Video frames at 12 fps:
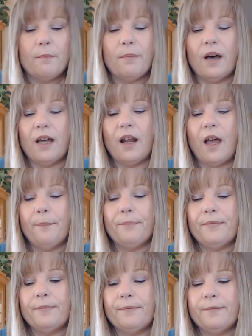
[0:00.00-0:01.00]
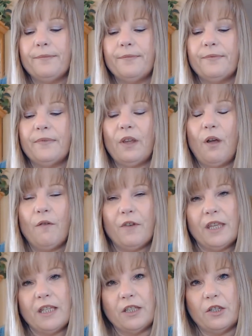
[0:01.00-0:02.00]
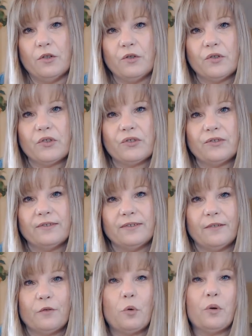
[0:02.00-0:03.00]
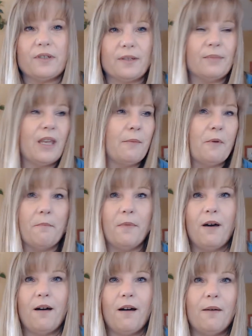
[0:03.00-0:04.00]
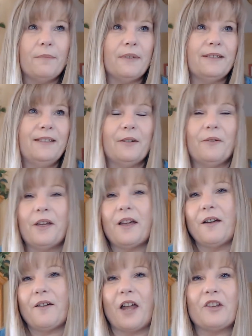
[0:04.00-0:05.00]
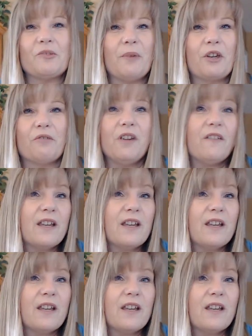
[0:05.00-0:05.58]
But over the years, of course, I became a mom, and you know, I got into my career.